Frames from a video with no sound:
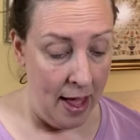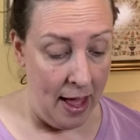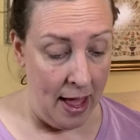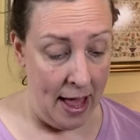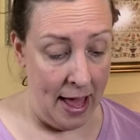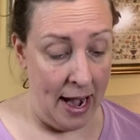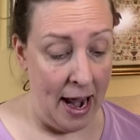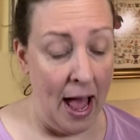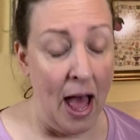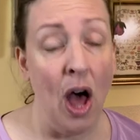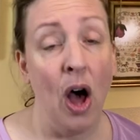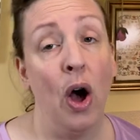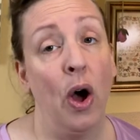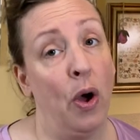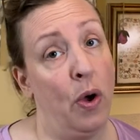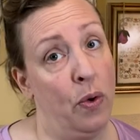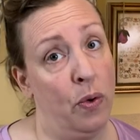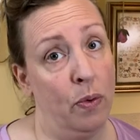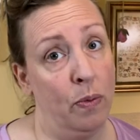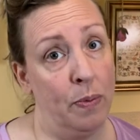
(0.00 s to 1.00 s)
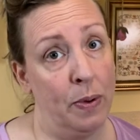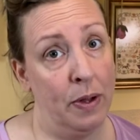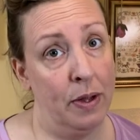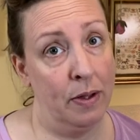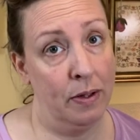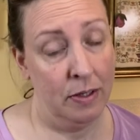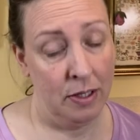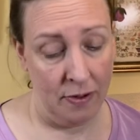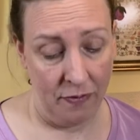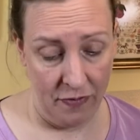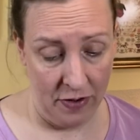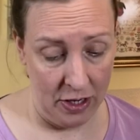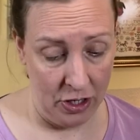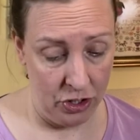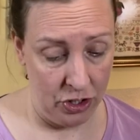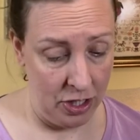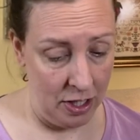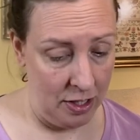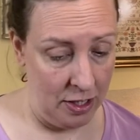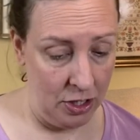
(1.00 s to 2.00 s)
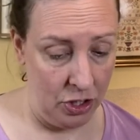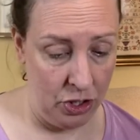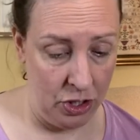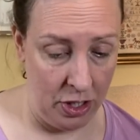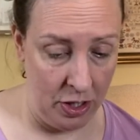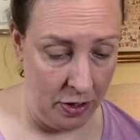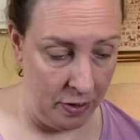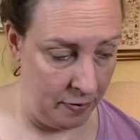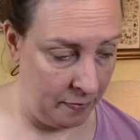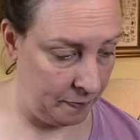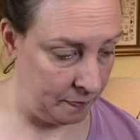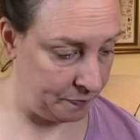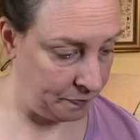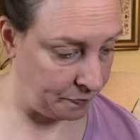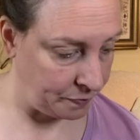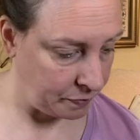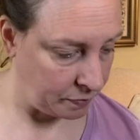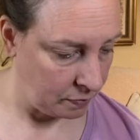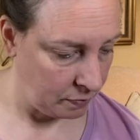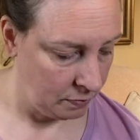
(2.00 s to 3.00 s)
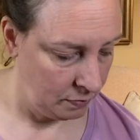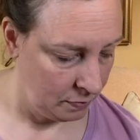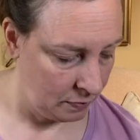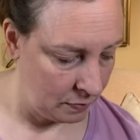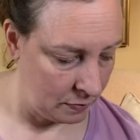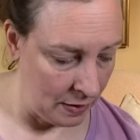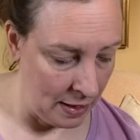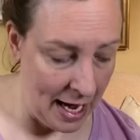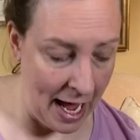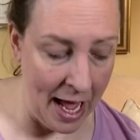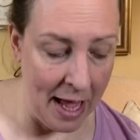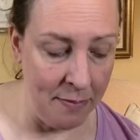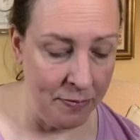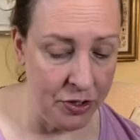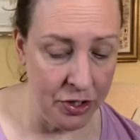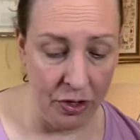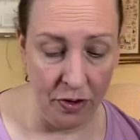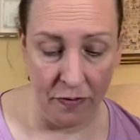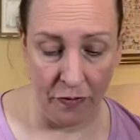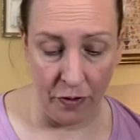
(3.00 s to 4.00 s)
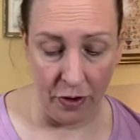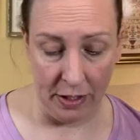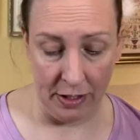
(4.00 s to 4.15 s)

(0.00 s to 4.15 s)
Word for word: and I hope to finish it this year. I'm due for a